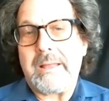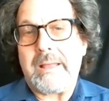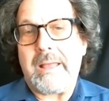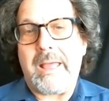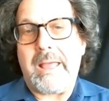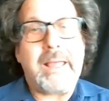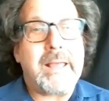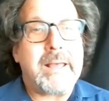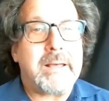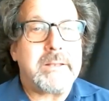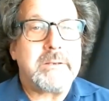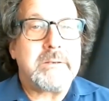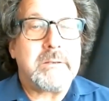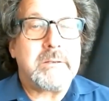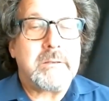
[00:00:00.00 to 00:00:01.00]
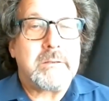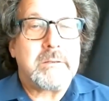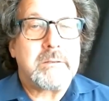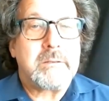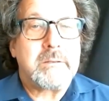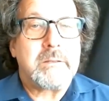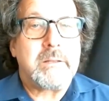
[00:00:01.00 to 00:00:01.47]
And
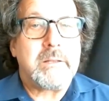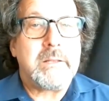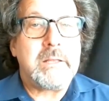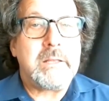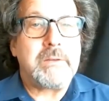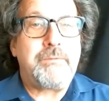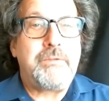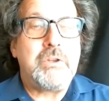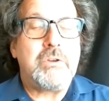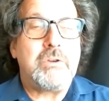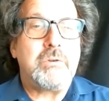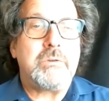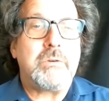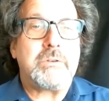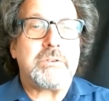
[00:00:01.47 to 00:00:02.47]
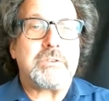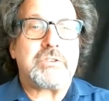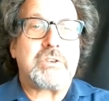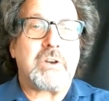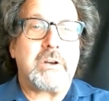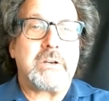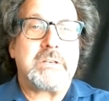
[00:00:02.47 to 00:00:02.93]
if you
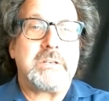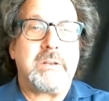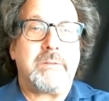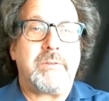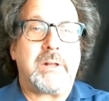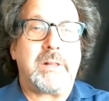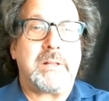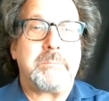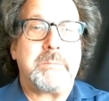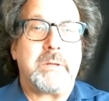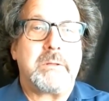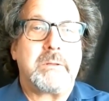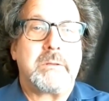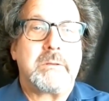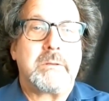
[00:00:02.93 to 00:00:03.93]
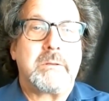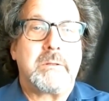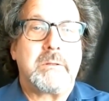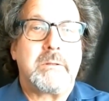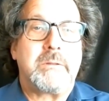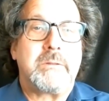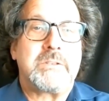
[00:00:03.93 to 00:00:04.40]
start to develop
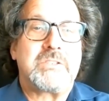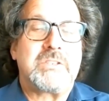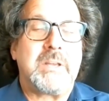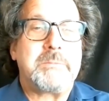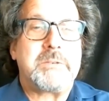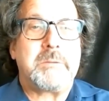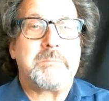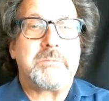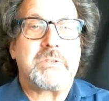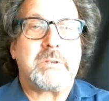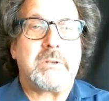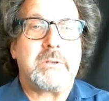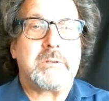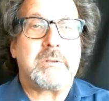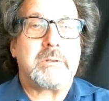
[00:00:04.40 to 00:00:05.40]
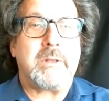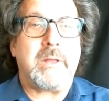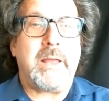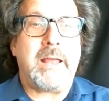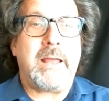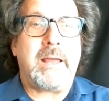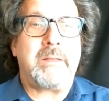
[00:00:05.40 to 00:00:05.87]
the symptoms
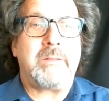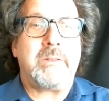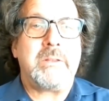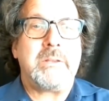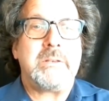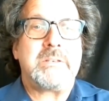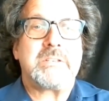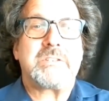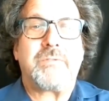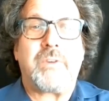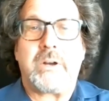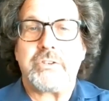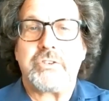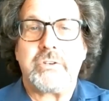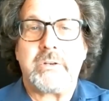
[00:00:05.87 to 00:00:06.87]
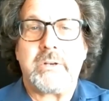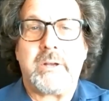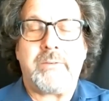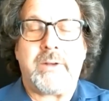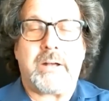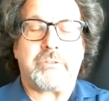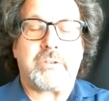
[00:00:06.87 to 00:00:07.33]
and the dysfunction of
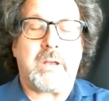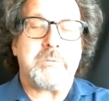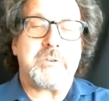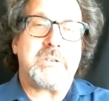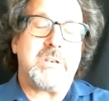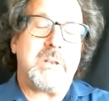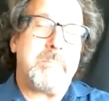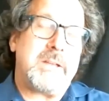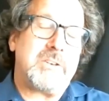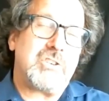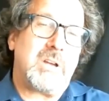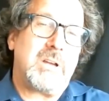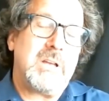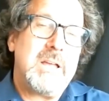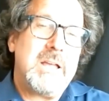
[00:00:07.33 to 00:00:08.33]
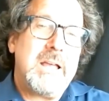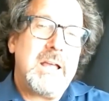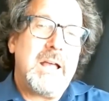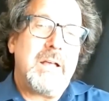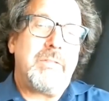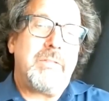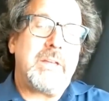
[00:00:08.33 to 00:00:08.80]
Alzheimer's and dementia,
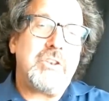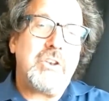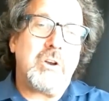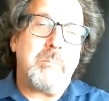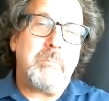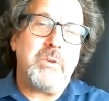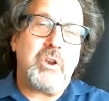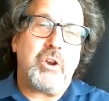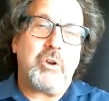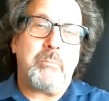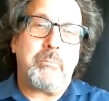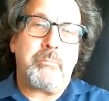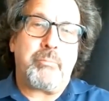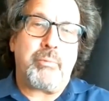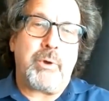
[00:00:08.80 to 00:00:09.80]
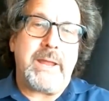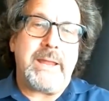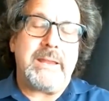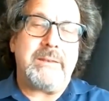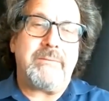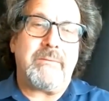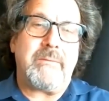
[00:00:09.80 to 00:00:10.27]
then your your brain